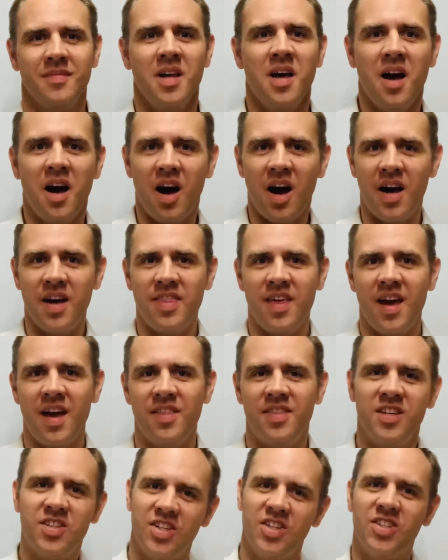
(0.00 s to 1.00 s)
Hi there,
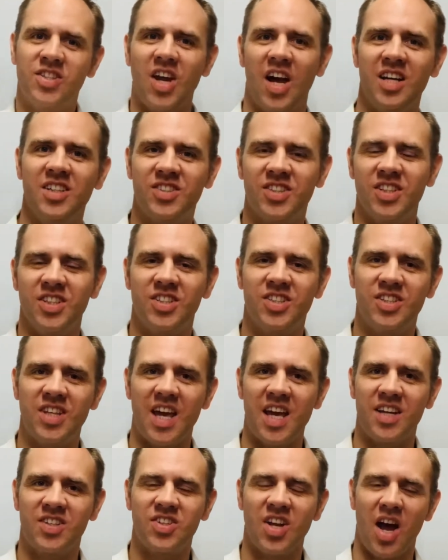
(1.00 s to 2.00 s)
this is Science That
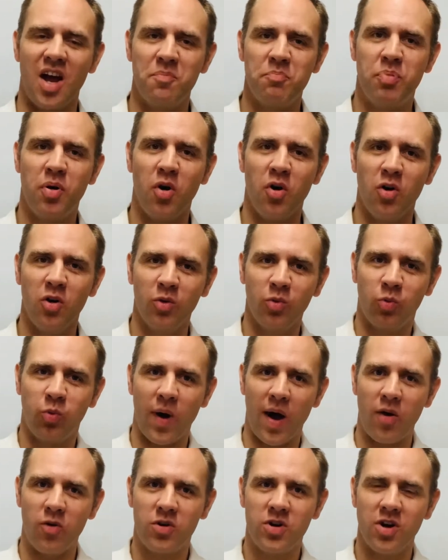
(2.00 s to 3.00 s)
Sticks. I'm Paul,
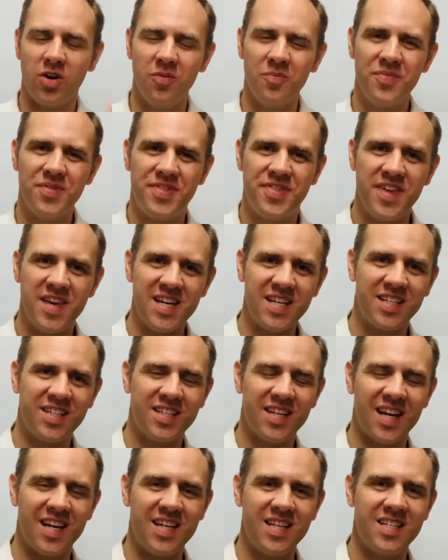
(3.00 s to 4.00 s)
welcome. This
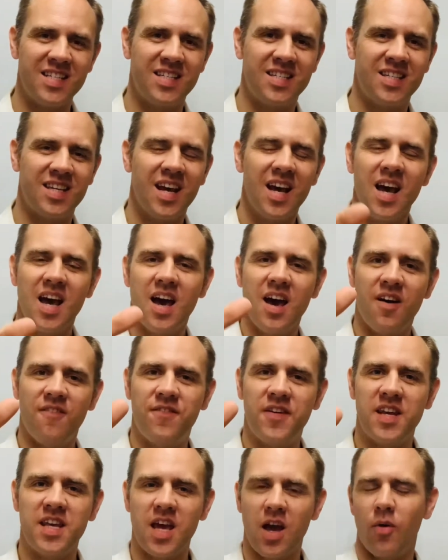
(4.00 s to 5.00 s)
is a
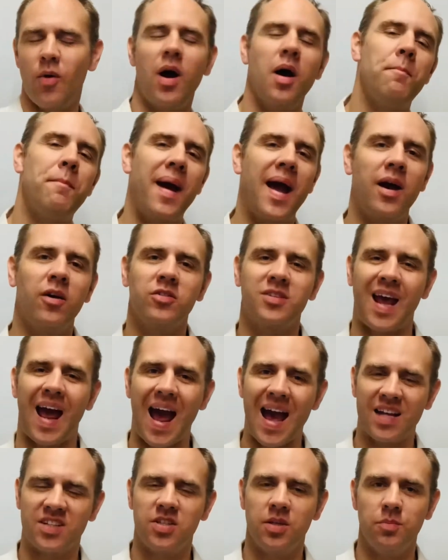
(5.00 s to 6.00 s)
video about
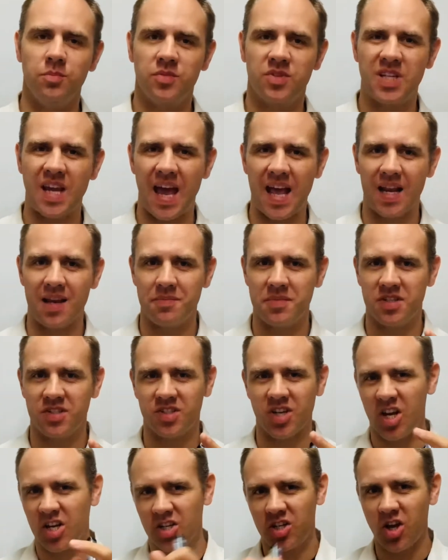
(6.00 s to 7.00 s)
atoms, elements
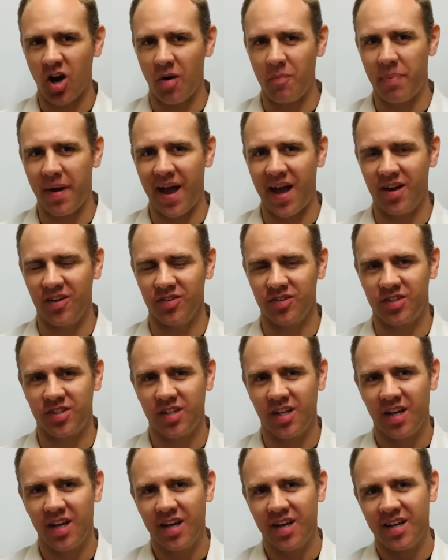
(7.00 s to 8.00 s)
and compounds.
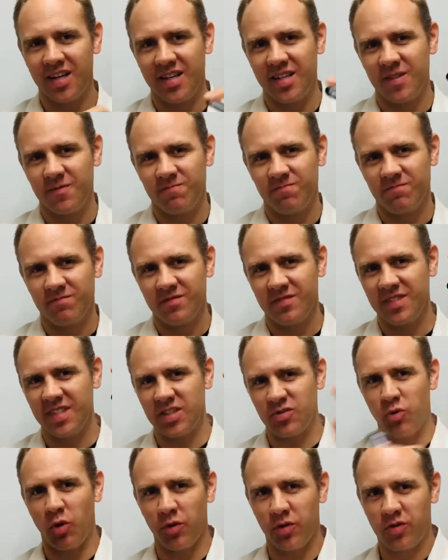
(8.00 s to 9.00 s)
Let's
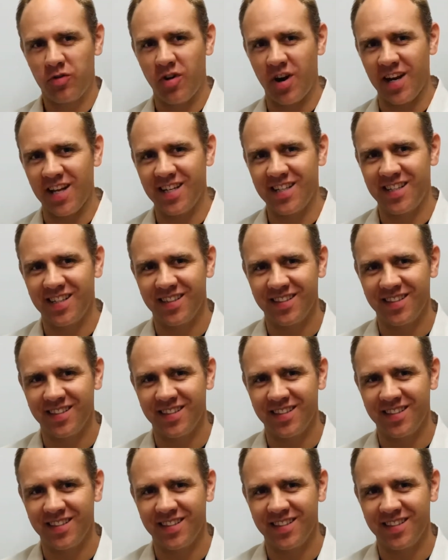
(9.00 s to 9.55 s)
roll the credit.